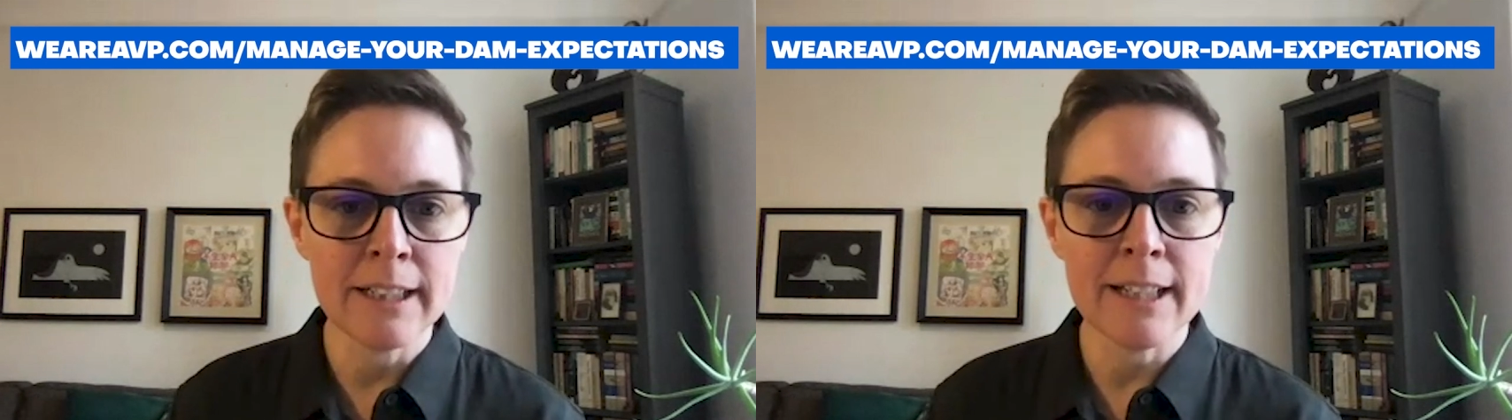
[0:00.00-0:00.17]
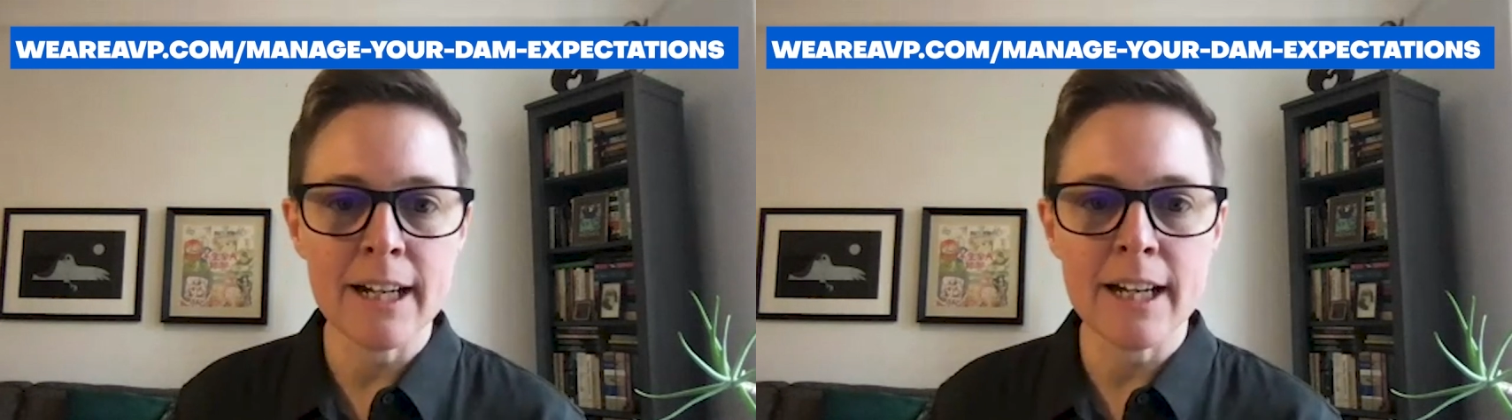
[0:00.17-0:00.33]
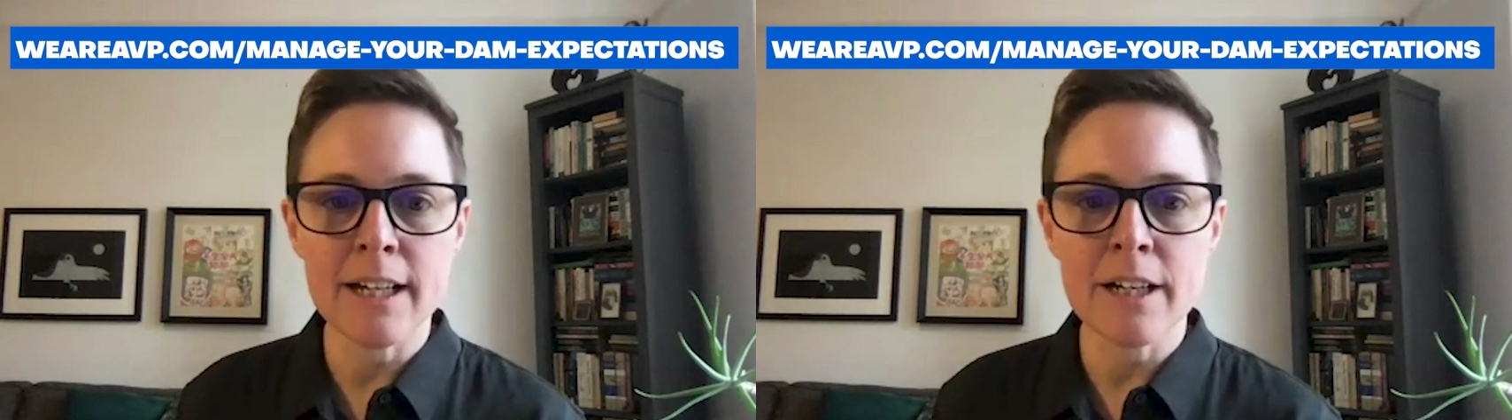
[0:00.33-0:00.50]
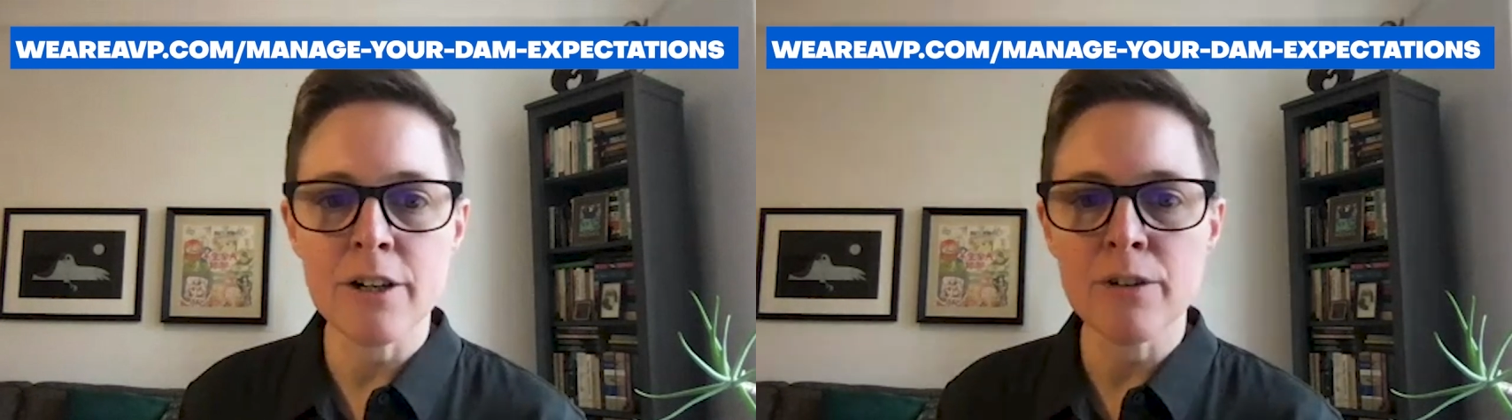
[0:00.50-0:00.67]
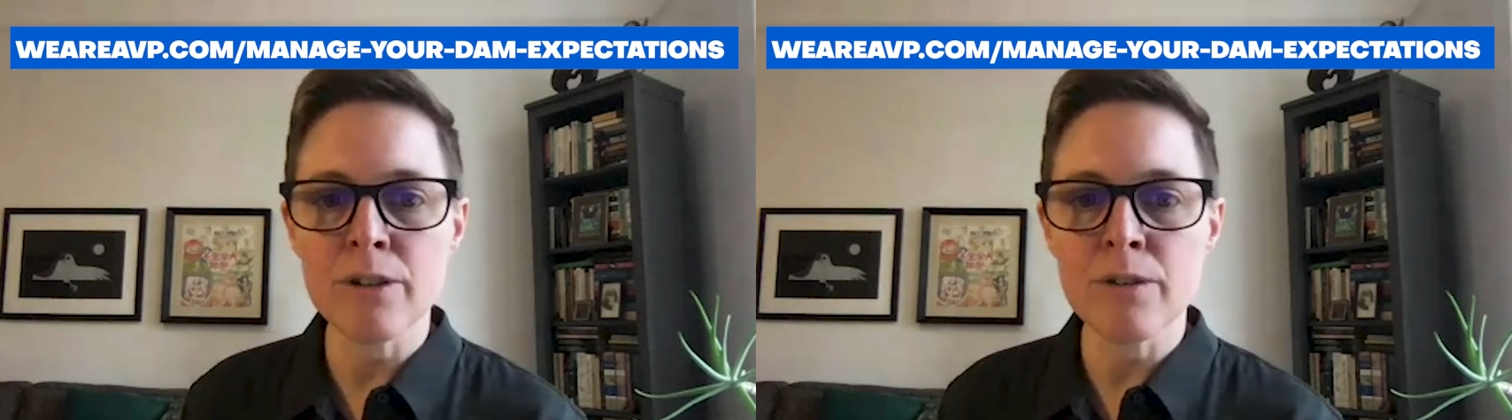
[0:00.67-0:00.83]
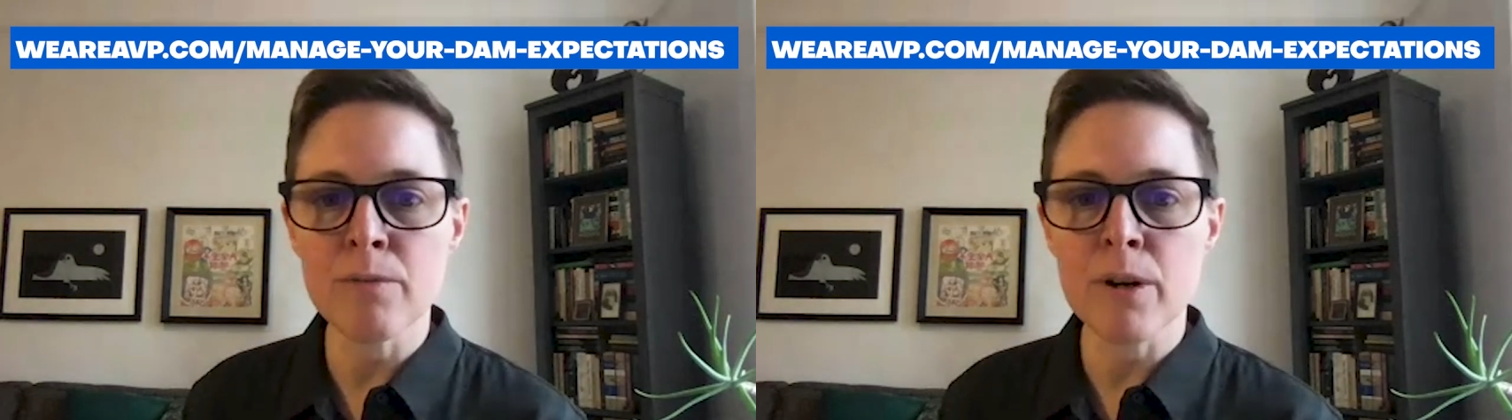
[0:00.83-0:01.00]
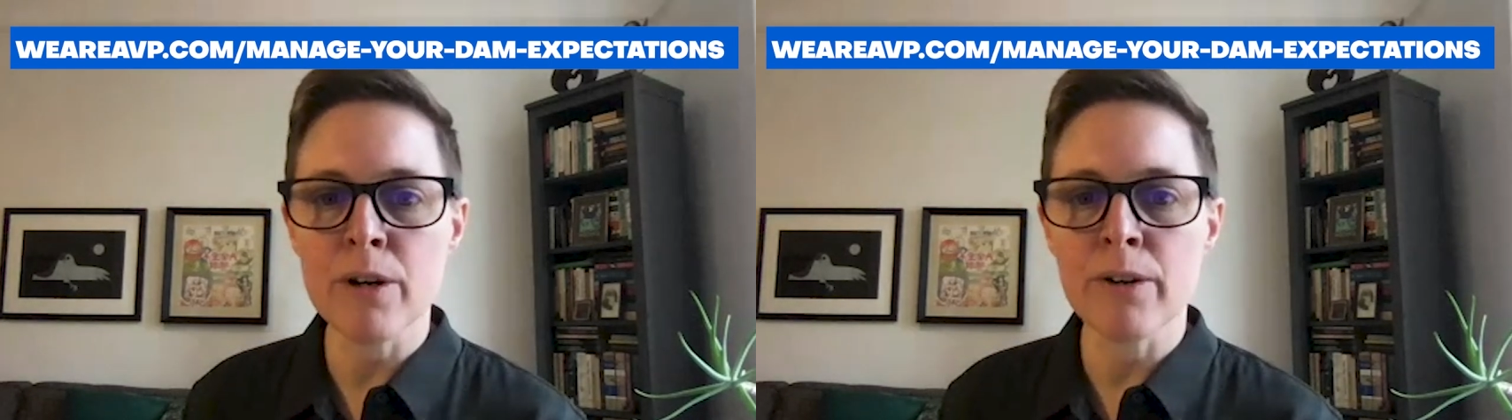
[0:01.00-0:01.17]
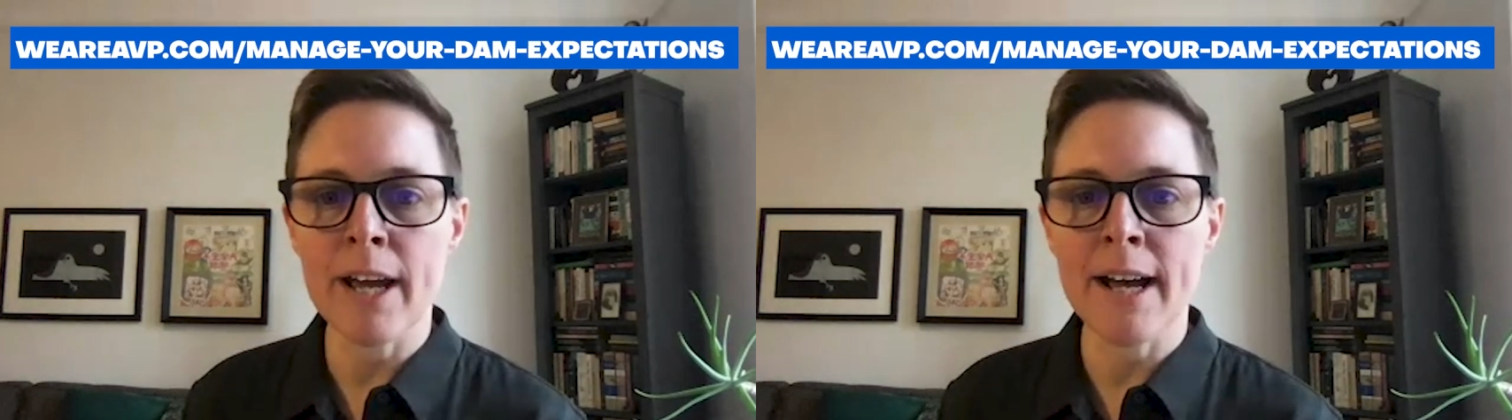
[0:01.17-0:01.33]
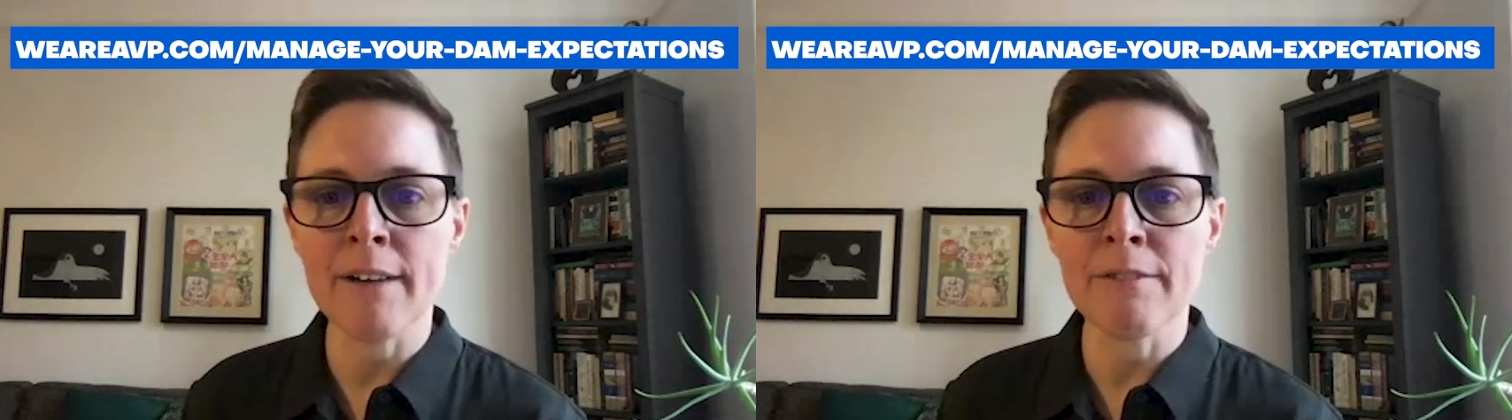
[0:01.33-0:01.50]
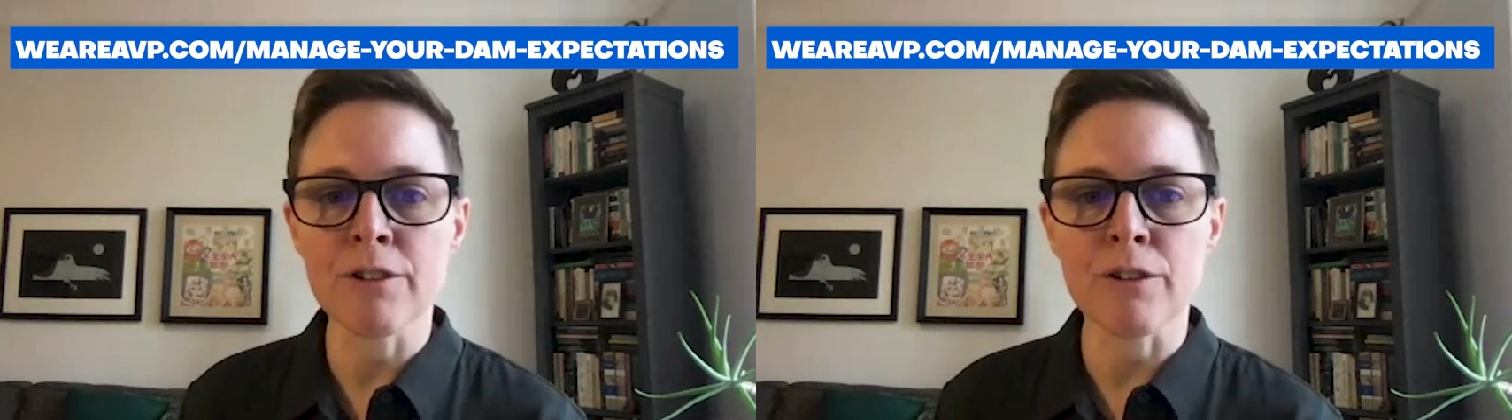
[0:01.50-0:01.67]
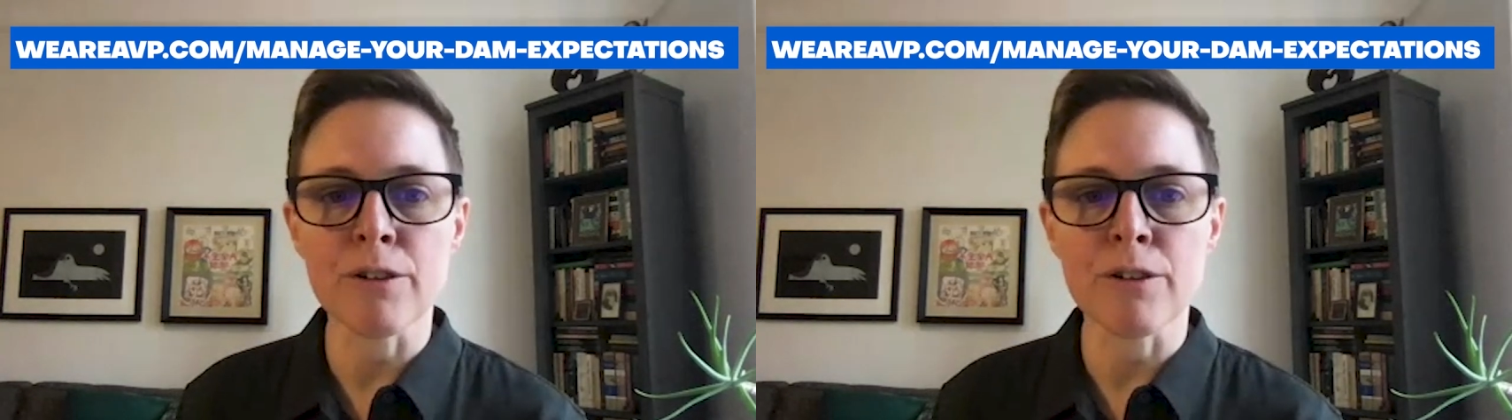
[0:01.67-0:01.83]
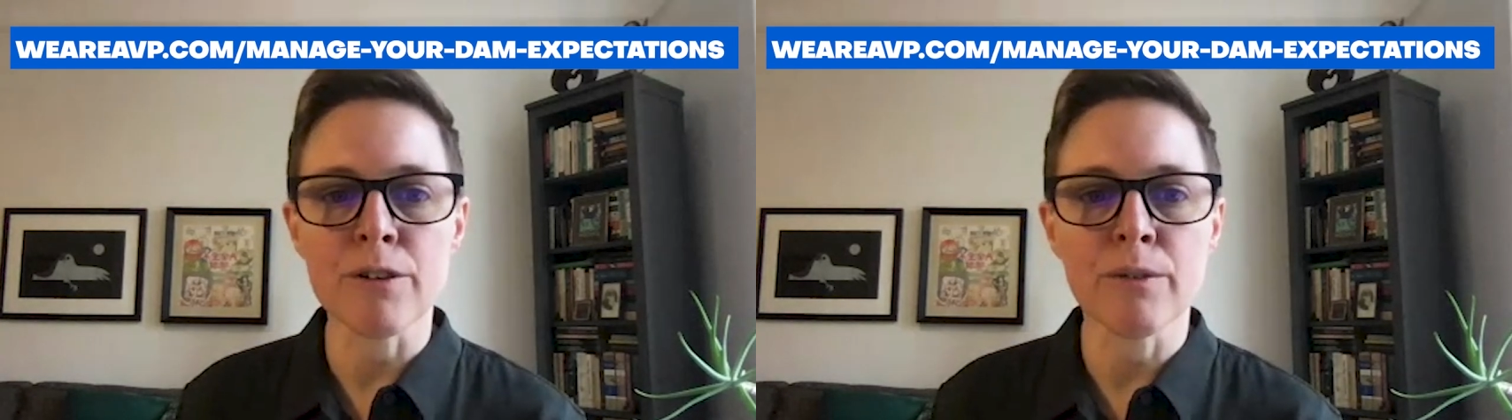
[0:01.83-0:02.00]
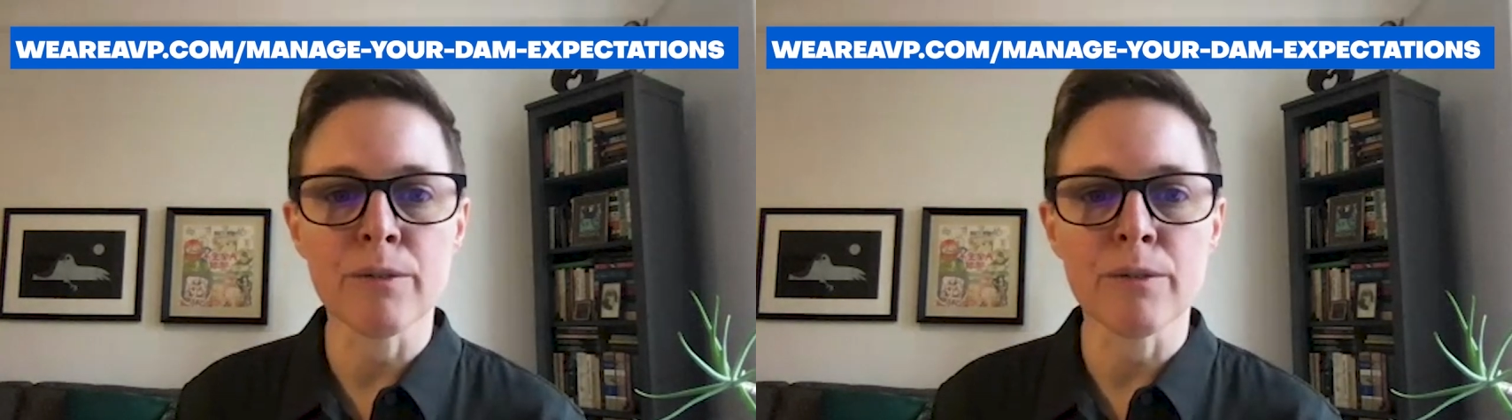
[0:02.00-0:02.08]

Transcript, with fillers: that I know you wrote after